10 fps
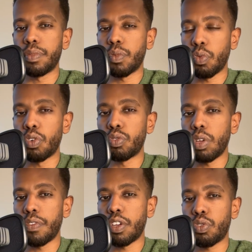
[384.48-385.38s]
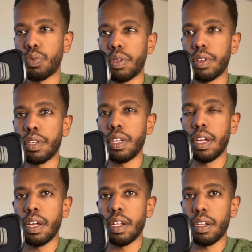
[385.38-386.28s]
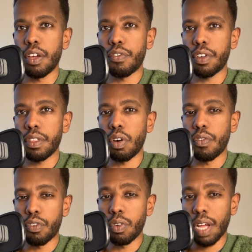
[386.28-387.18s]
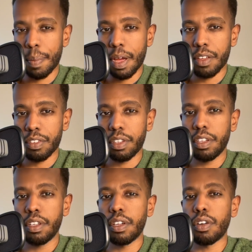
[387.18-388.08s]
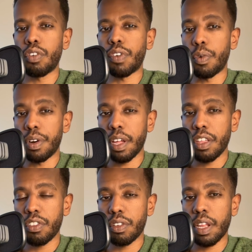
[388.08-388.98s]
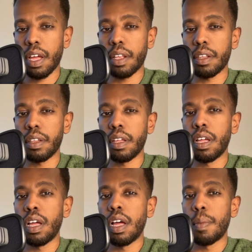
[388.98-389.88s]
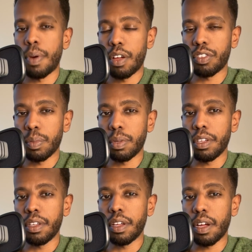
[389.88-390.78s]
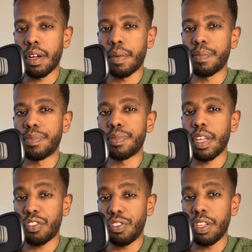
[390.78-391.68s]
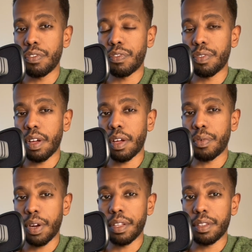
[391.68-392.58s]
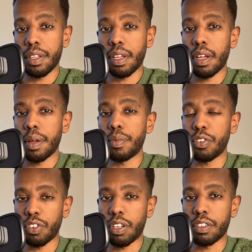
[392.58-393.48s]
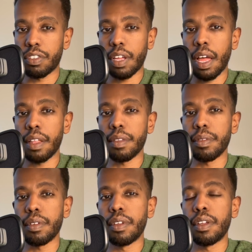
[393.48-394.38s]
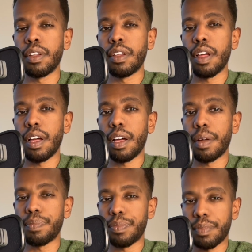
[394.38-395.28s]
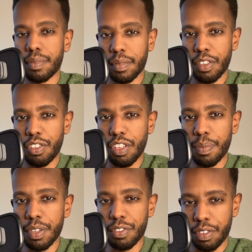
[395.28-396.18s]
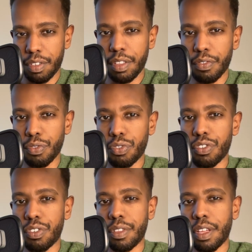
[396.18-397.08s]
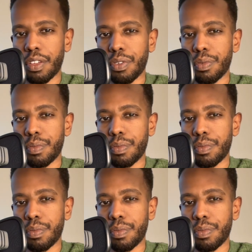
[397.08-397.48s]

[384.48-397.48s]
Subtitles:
want to eventually leverage the overall capacity of our nation and possibly achieve great results and uh, achievement in the future. Thank you.